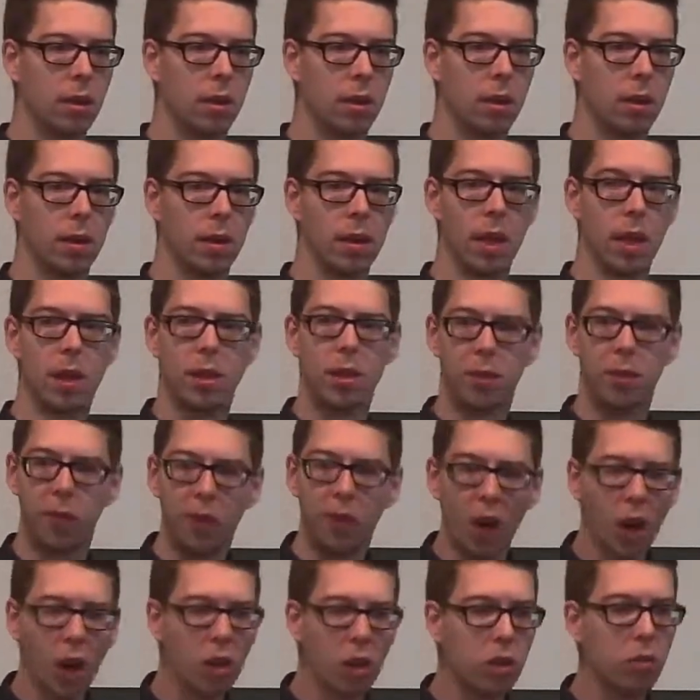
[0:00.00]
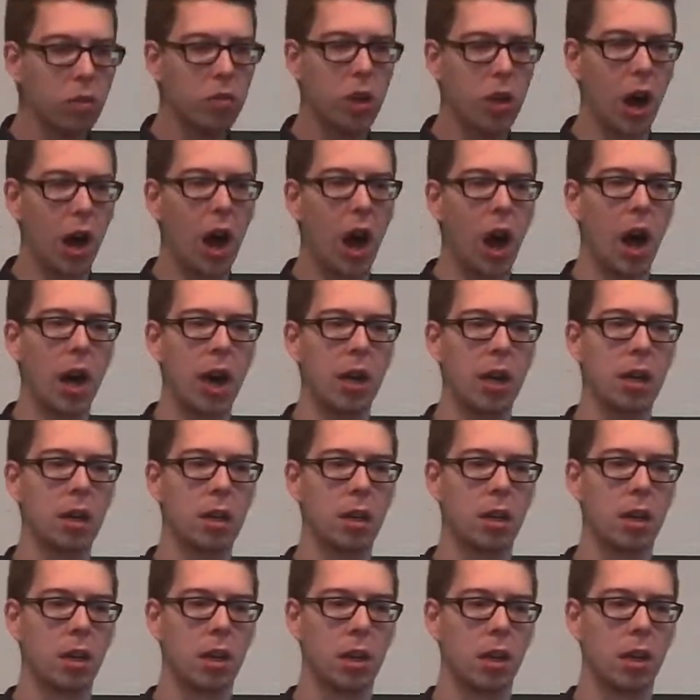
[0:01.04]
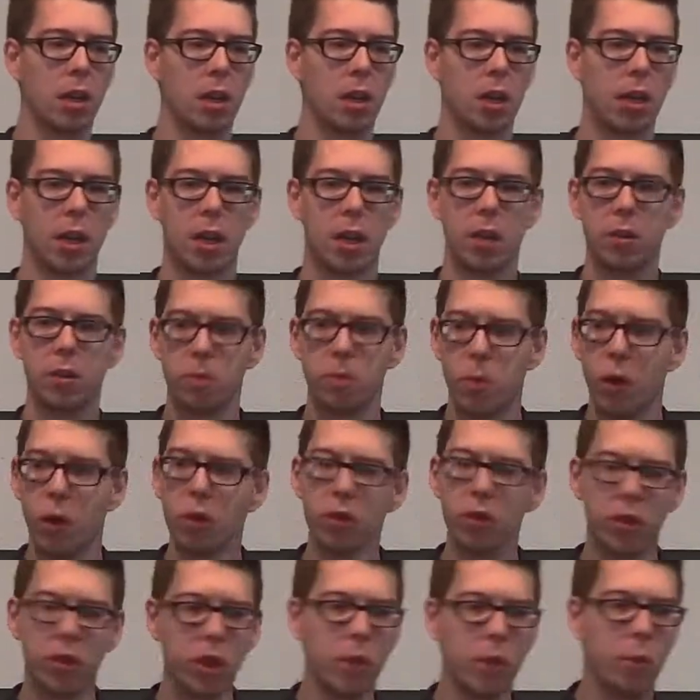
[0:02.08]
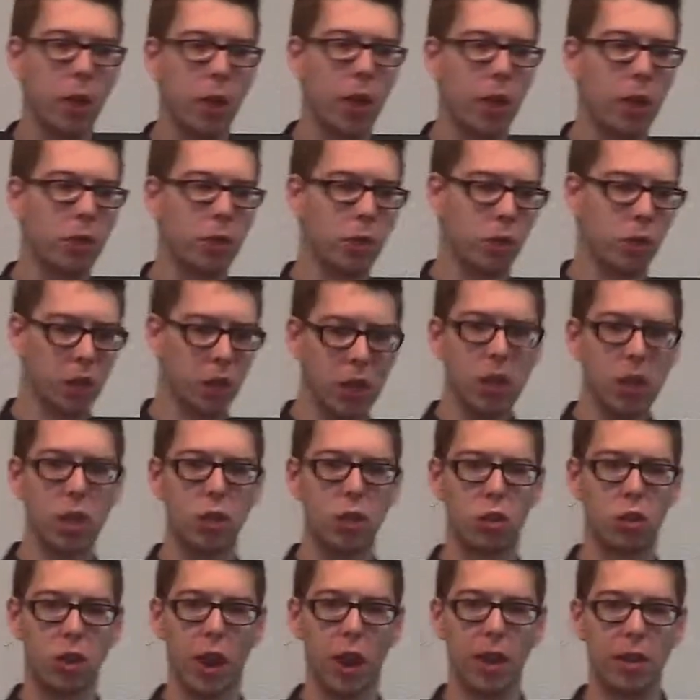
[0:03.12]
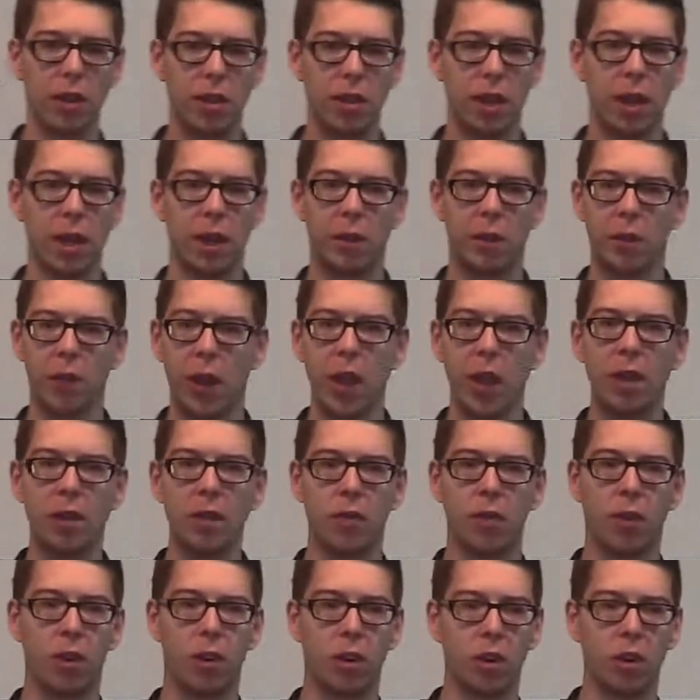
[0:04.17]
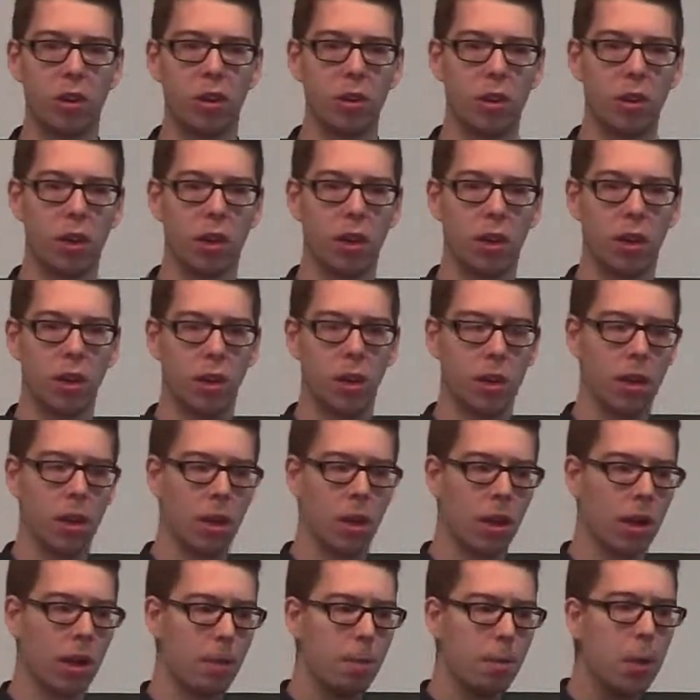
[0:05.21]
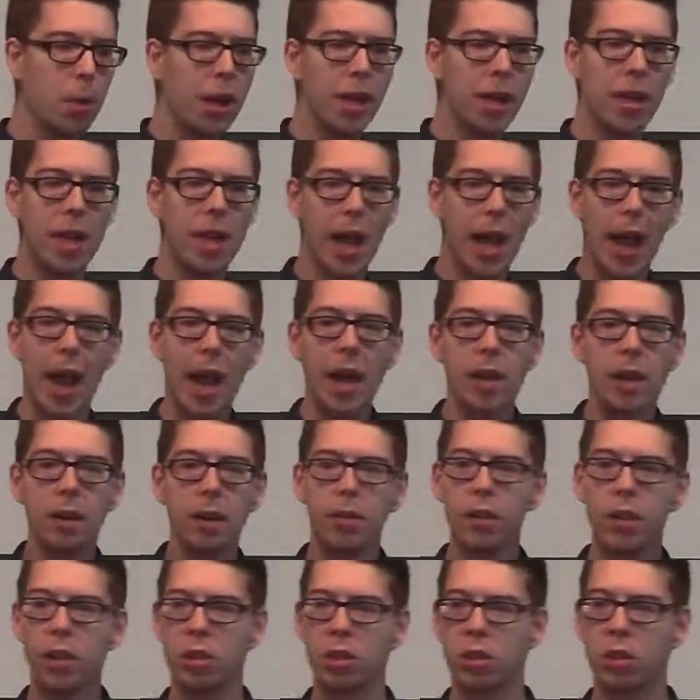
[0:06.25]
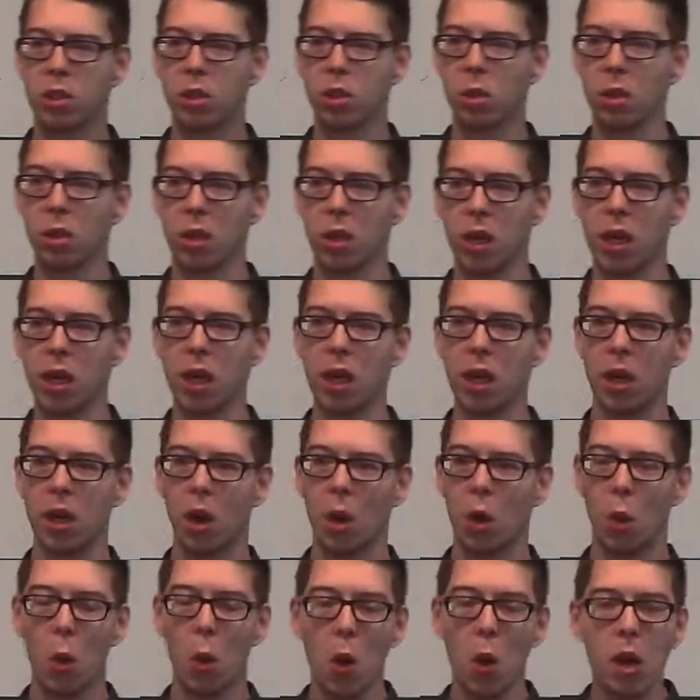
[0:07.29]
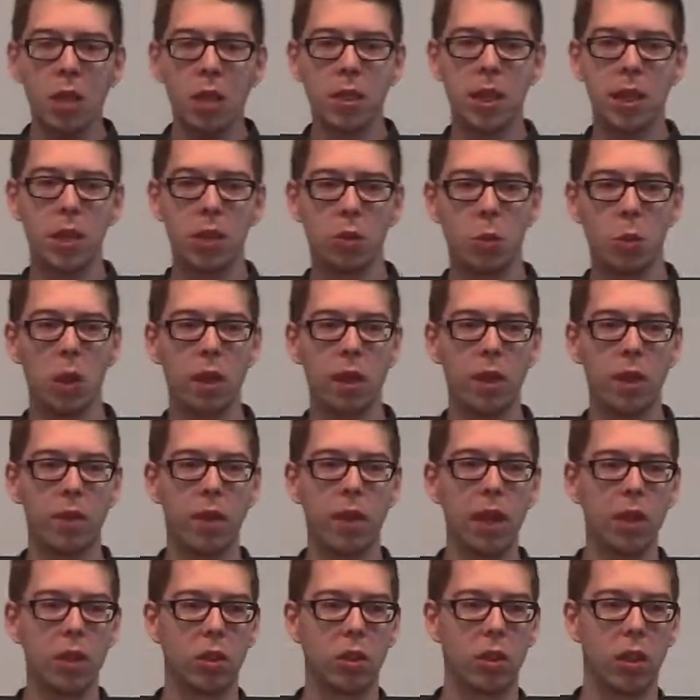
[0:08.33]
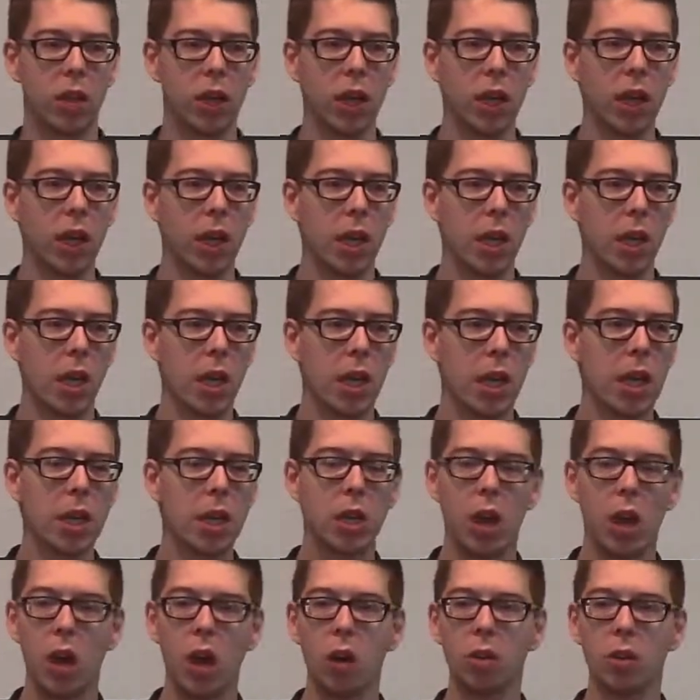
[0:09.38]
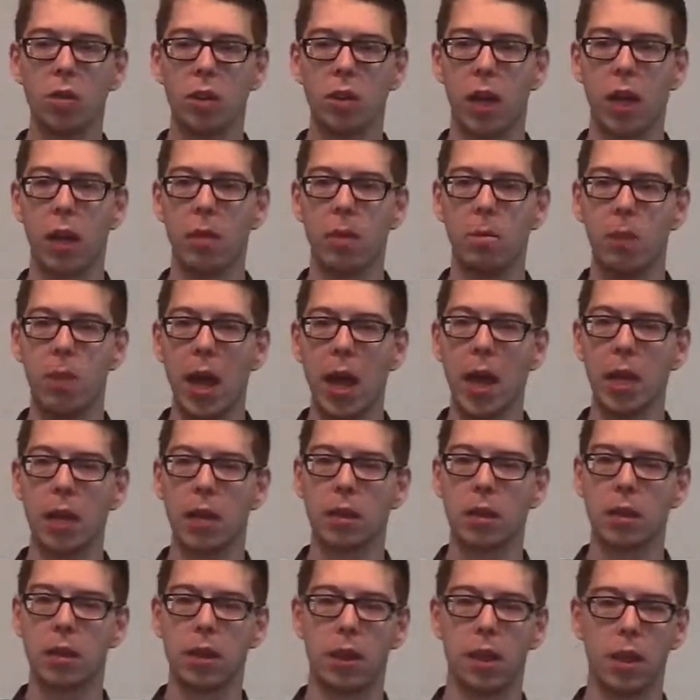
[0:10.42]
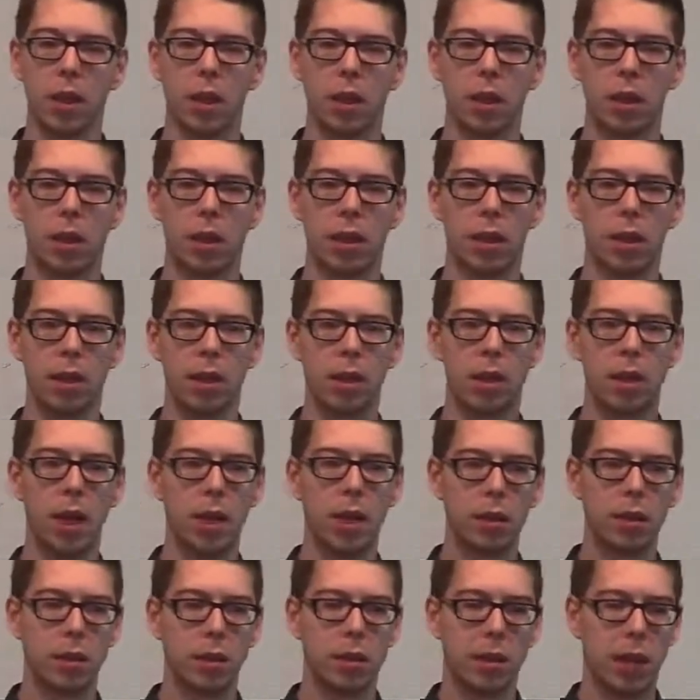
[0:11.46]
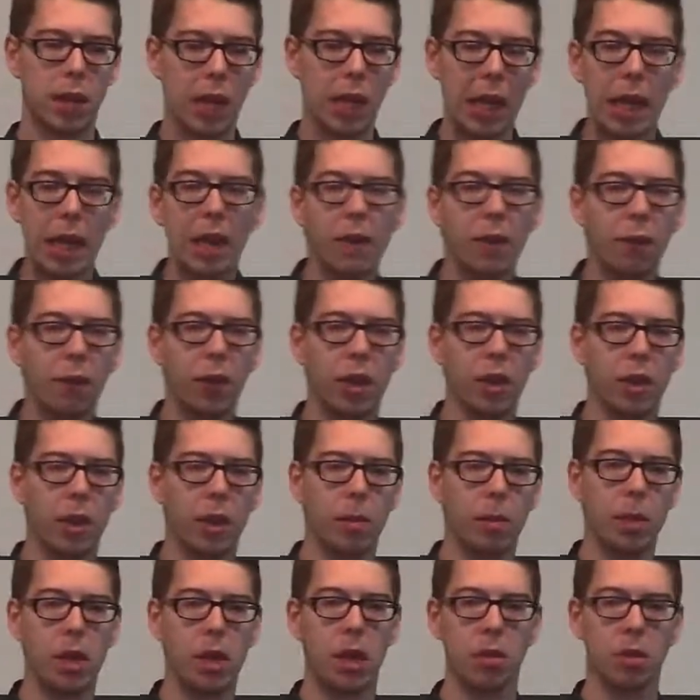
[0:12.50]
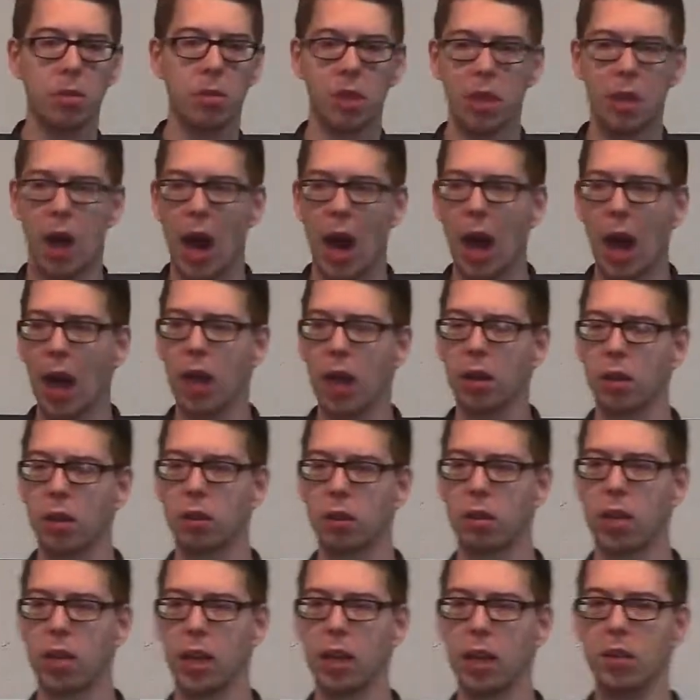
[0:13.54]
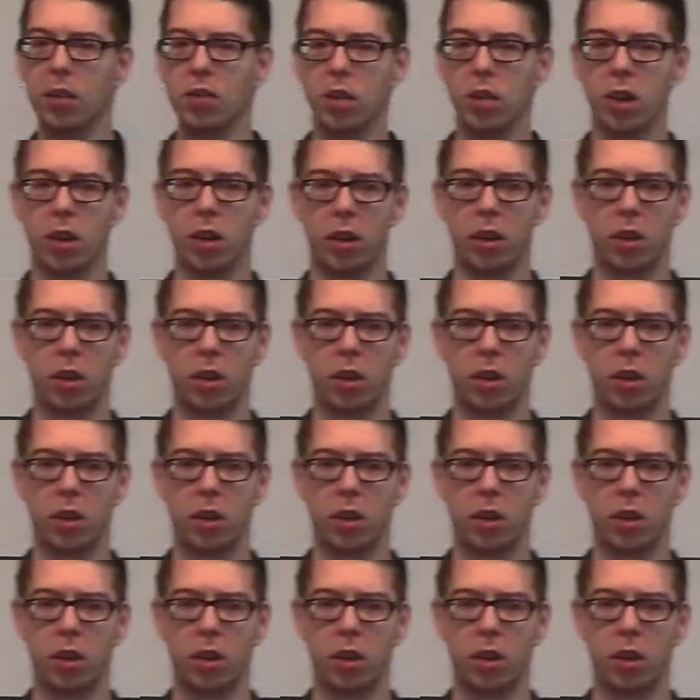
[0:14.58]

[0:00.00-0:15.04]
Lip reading: He's followed God. He's mostly been really trusting and faithful. But at the end of the story, once he's won the victory, he goes and makes this ephod that becomes an idol to Israel.